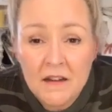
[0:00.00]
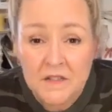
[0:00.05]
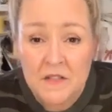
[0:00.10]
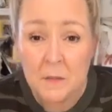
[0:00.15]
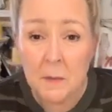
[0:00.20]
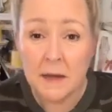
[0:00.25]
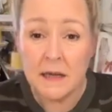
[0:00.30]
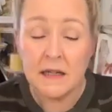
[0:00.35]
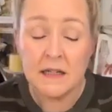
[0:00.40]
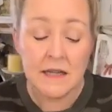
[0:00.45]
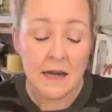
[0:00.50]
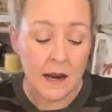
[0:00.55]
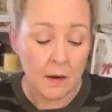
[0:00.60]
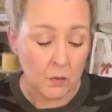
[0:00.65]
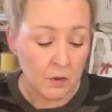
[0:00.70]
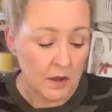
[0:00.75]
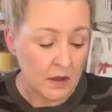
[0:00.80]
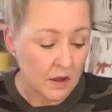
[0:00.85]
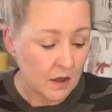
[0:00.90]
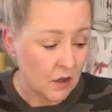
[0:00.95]
love spending
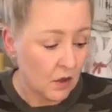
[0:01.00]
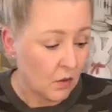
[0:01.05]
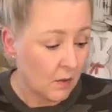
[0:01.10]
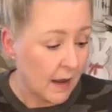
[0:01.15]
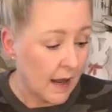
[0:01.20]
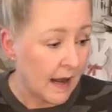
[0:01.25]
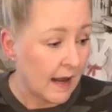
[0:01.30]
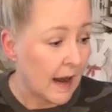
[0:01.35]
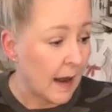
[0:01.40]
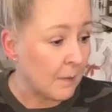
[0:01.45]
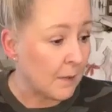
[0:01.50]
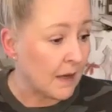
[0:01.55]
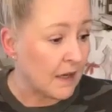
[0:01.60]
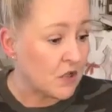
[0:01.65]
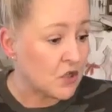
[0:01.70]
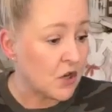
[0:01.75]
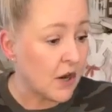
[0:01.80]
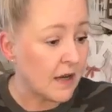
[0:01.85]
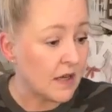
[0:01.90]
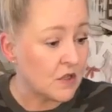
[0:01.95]
time with you, and I'm going
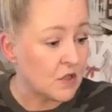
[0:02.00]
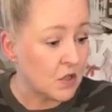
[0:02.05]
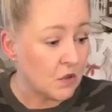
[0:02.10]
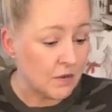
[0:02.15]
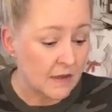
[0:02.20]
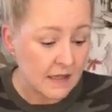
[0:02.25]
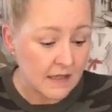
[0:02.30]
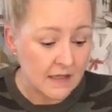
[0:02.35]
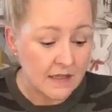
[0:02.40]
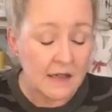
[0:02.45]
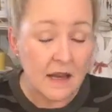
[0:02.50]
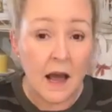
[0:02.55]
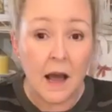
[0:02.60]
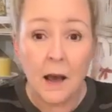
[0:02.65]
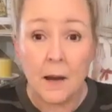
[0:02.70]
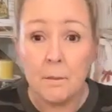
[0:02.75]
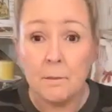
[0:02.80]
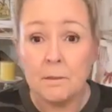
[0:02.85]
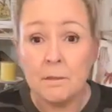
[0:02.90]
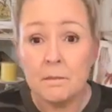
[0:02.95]
to try to do these
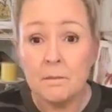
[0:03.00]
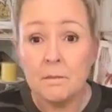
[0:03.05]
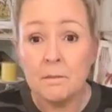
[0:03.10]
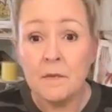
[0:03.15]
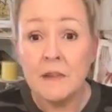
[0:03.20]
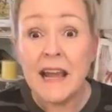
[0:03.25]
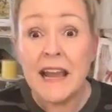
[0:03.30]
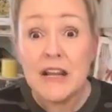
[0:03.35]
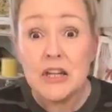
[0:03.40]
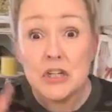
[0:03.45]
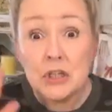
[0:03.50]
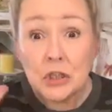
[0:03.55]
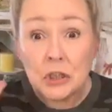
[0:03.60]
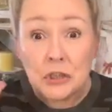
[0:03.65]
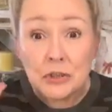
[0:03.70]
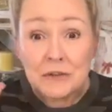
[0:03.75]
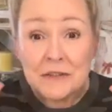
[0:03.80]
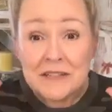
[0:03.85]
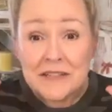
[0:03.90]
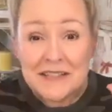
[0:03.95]
night
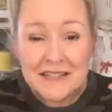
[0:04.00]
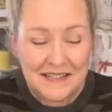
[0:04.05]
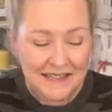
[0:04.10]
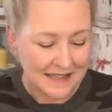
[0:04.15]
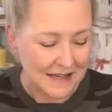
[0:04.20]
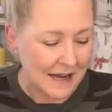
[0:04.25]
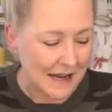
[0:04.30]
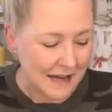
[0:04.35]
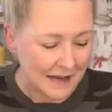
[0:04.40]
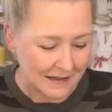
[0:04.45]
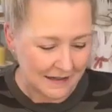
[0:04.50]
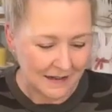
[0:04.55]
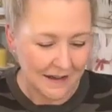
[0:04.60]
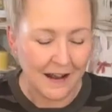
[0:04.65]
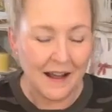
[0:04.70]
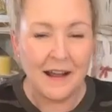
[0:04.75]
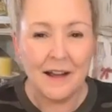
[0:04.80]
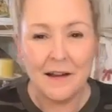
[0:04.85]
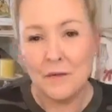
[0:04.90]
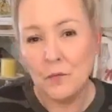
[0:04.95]
turns
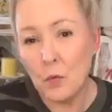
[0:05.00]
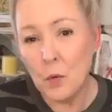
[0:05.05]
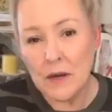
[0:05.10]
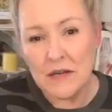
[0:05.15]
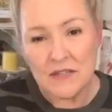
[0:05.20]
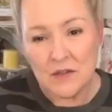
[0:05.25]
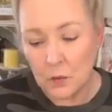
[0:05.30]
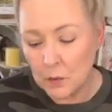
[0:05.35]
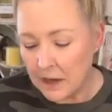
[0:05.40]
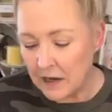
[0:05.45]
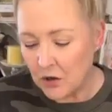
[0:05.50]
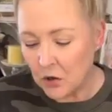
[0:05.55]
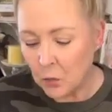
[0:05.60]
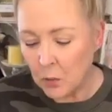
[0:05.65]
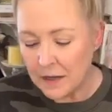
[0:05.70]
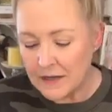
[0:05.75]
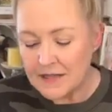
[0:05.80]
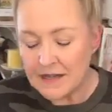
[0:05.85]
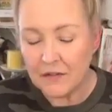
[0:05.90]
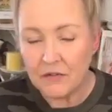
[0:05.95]
once a week or
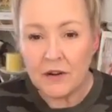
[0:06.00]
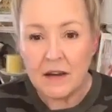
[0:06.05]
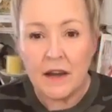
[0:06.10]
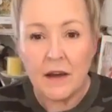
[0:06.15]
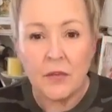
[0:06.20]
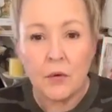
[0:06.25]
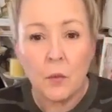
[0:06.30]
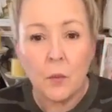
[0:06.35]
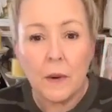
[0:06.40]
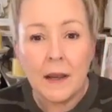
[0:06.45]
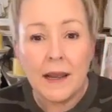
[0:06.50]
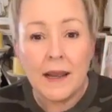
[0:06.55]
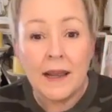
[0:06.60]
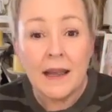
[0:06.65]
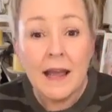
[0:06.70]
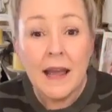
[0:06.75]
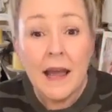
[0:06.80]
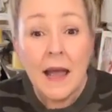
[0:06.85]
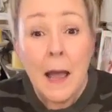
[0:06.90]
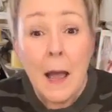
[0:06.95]
once every other
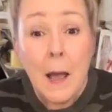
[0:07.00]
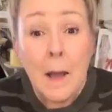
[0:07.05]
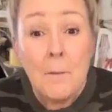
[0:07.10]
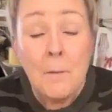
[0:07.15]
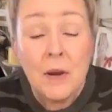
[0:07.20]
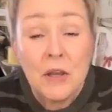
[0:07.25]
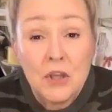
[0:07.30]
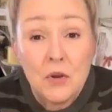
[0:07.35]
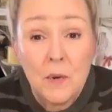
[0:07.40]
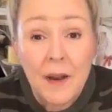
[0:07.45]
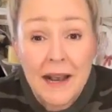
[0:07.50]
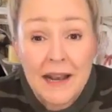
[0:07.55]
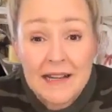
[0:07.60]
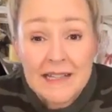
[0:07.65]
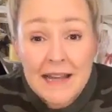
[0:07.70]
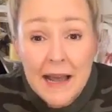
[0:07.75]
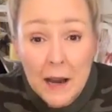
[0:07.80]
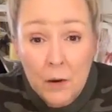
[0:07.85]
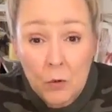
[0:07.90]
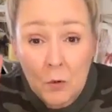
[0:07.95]
week. But you
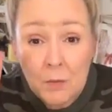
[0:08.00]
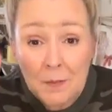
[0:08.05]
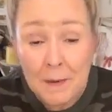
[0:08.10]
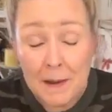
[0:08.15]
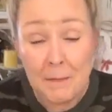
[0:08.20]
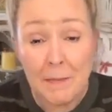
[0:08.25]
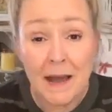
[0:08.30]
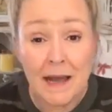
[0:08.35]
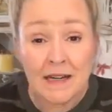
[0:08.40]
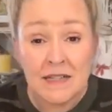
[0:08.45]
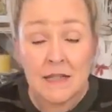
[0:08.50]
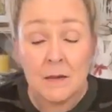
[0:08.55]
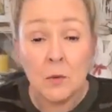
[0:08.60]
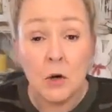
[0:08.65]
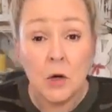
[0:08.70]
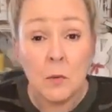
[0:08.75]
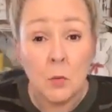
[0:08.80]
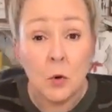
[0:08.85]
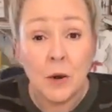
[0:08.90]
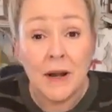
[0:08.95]
guys, I will be back
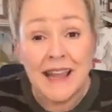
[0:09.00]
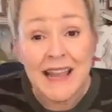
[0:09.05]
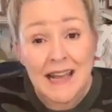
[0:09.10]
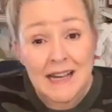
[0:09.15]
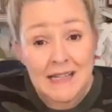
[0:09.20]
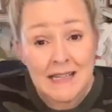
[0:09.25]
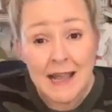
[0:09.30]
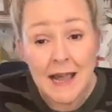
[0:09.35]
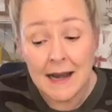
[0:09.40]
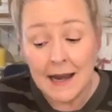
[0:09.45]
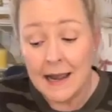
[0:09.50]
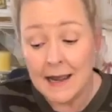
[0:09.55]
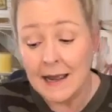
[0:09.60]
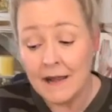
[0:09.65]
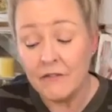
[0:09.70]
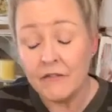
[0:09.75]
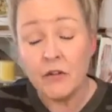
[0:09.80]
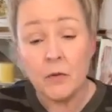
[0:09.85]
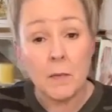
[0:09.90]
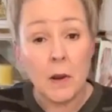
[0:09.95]
tomorrow morning at 10
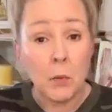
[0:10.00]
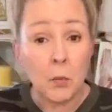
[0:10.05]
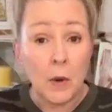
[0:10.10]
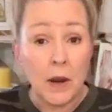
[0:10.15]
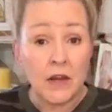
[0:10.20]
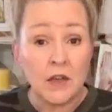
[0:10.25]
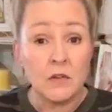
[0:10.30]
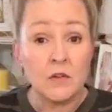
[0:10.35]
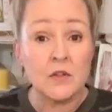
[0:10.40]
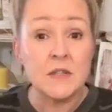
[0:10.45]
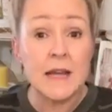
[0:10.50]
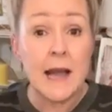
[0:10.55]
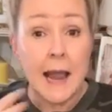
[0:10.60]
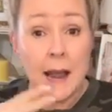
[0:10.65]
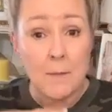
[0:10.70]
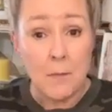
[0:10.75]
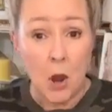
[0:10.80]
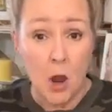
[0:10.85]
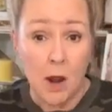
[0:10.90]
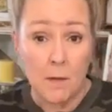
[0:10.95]
a.m. for my regular
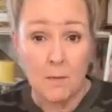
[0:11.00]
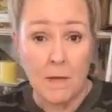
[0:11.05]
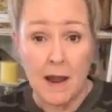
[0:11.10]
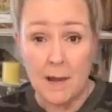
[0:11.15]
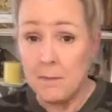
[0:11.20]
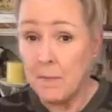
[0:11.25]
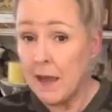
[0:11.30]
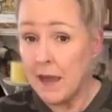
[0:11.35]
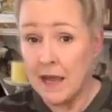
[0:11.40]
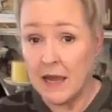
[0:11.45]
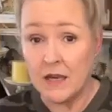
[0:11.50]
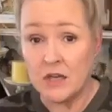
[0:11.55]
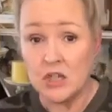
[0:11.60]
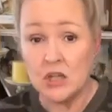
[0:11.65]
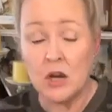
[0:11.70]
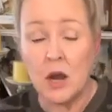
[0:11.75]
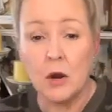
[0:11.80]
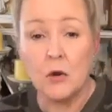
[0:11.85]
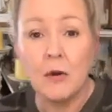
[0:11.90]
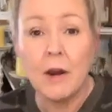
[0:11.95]
time on my
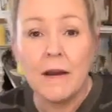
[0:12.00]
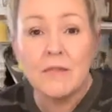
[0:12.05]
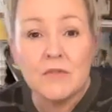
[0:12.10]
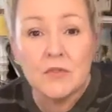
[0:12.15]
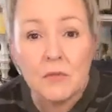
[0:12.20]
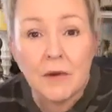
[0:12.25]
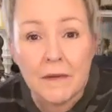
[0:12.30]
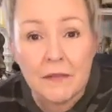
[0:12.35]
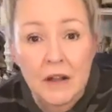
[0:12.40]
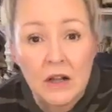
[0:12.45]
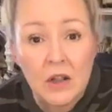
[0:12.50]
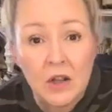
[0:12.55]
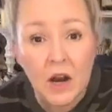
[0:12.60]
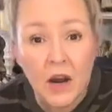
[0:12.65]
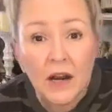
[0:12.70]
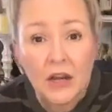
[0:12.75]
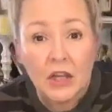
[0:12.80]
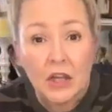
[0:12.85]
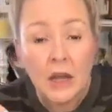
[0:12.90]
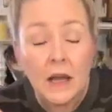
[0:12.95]
page, not Craft Around the
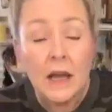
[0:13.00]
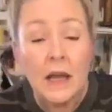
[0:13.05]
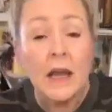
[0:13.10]
Clock.